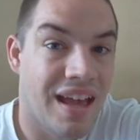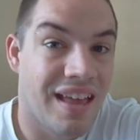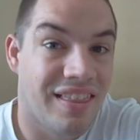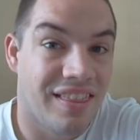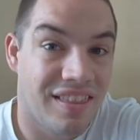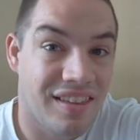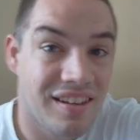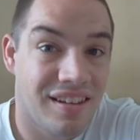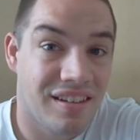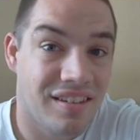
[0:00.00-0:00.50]

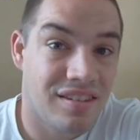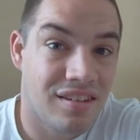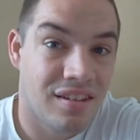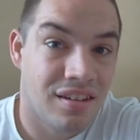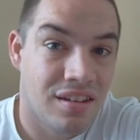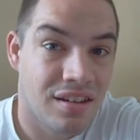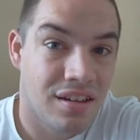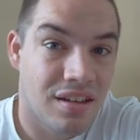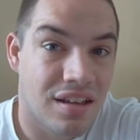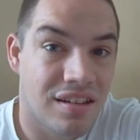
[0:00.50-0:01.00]
And this
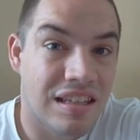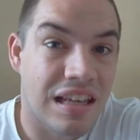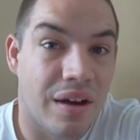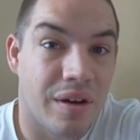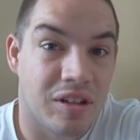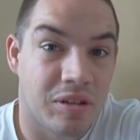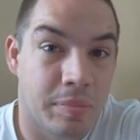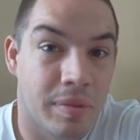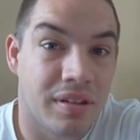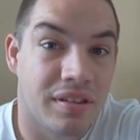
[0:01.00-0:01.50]
is
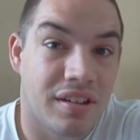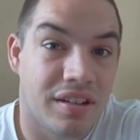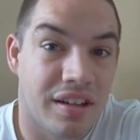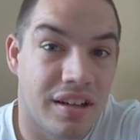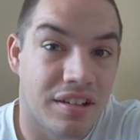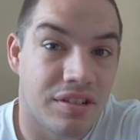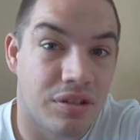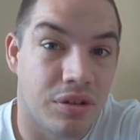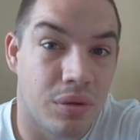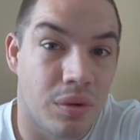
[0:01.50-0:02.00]
how I spent the
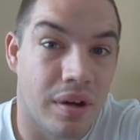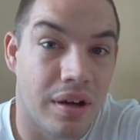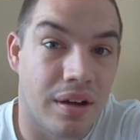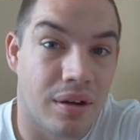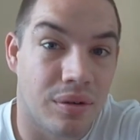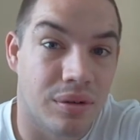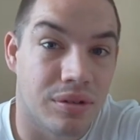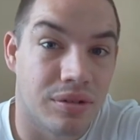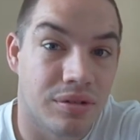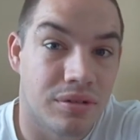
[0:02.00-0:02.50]
next two
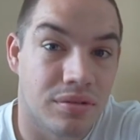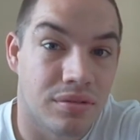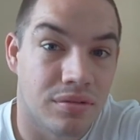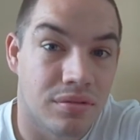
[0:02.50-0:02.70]
hours.